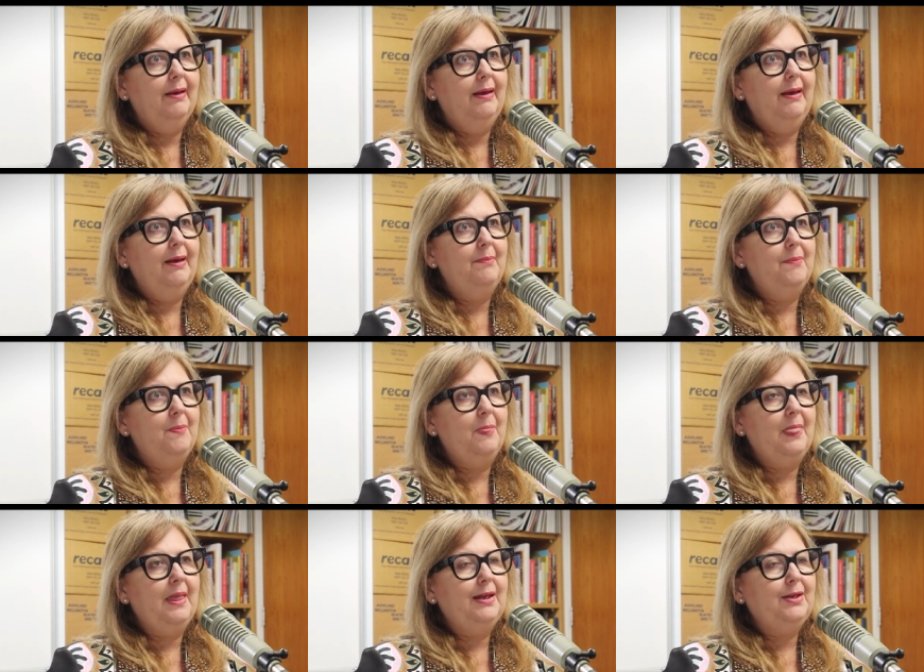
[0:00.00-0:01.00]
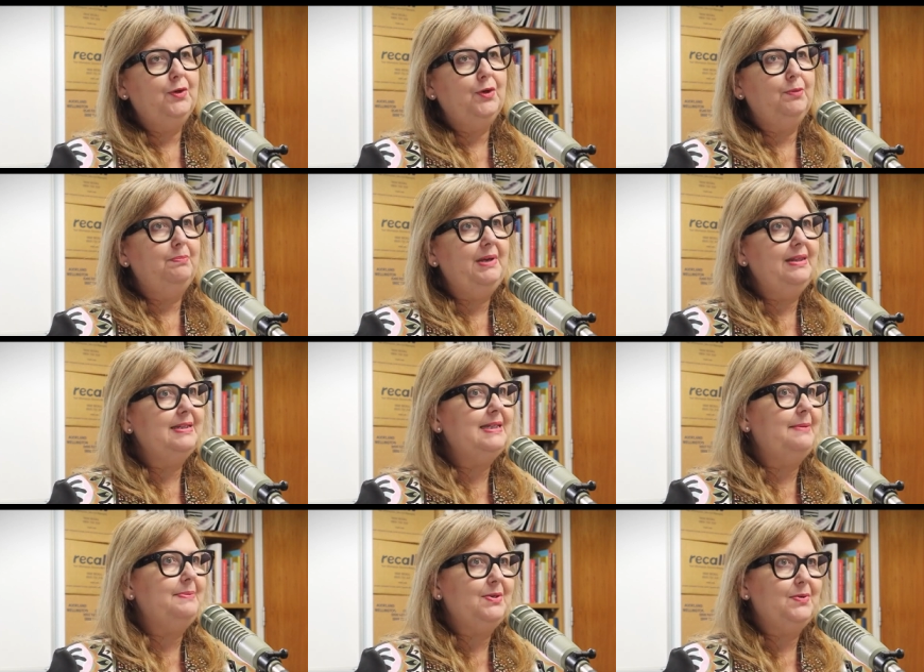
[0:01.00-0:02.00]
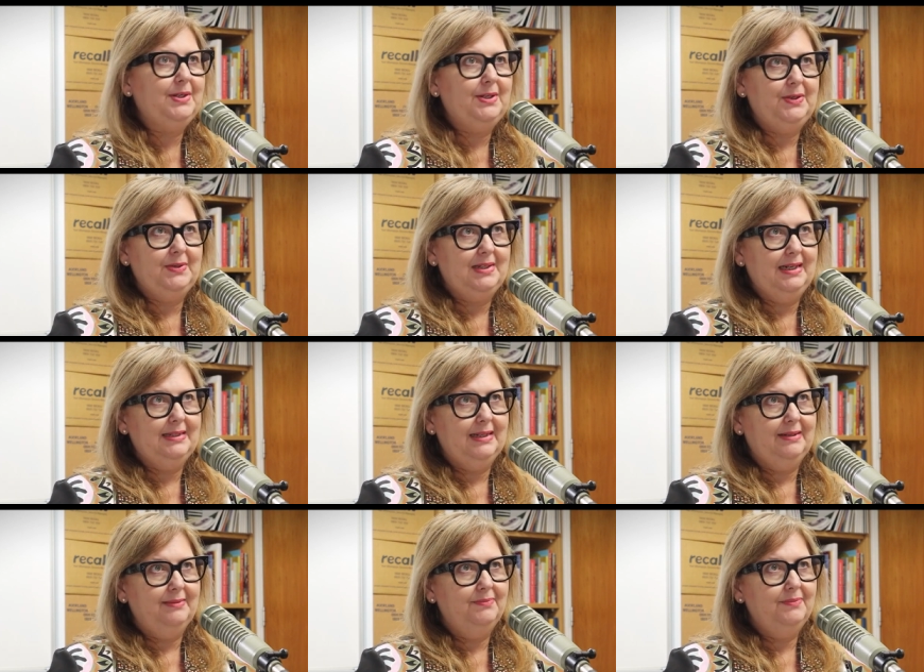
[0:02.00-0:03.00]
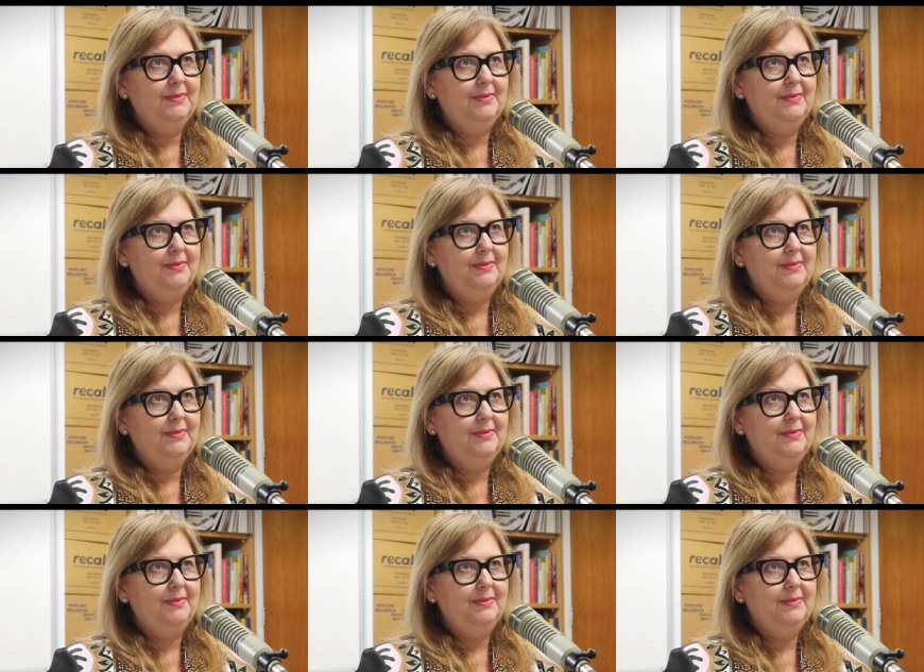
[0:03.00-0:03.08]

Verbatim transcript: Um, it could be the subsequent newsletter.